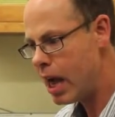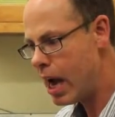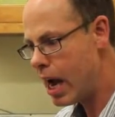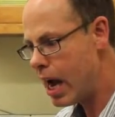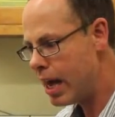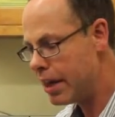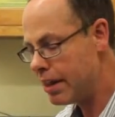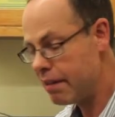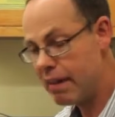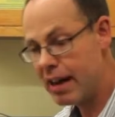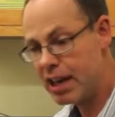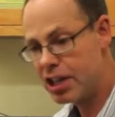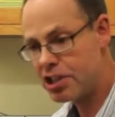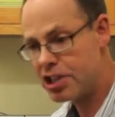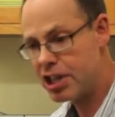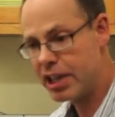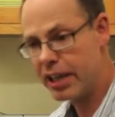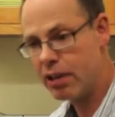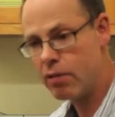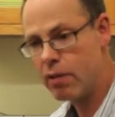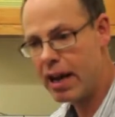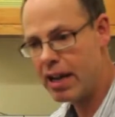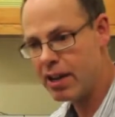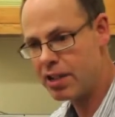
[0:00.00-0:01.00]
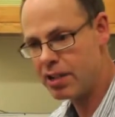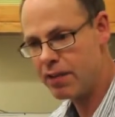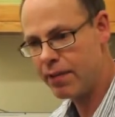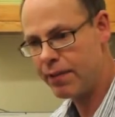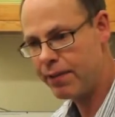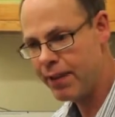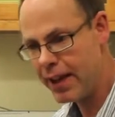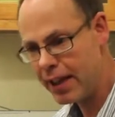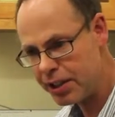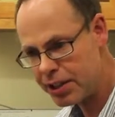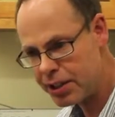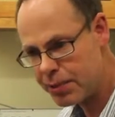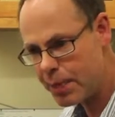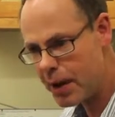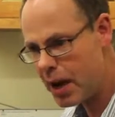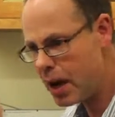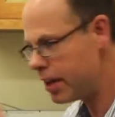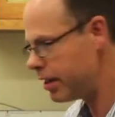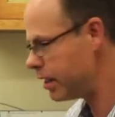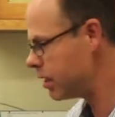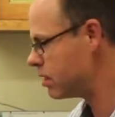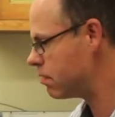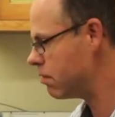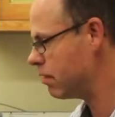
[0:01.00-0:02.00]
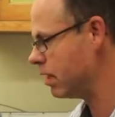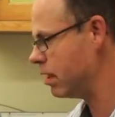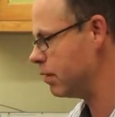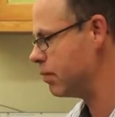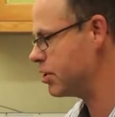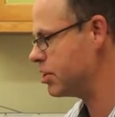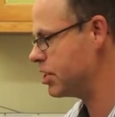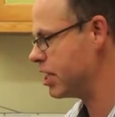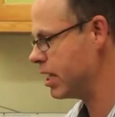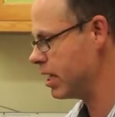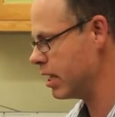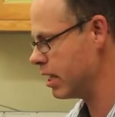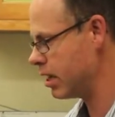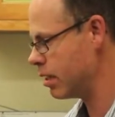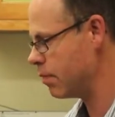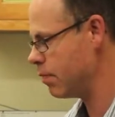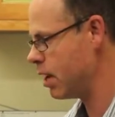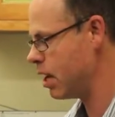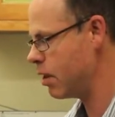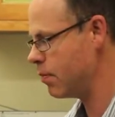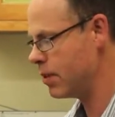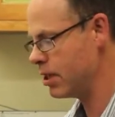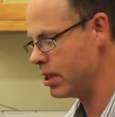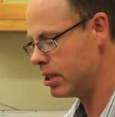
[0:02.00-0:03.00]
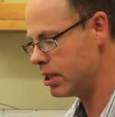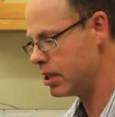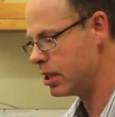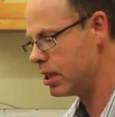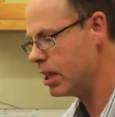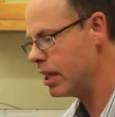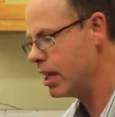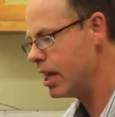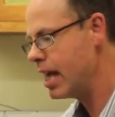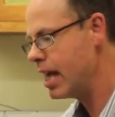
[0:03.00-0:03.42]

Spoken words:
They're actually grains of feldspar that are in the machine at the moment,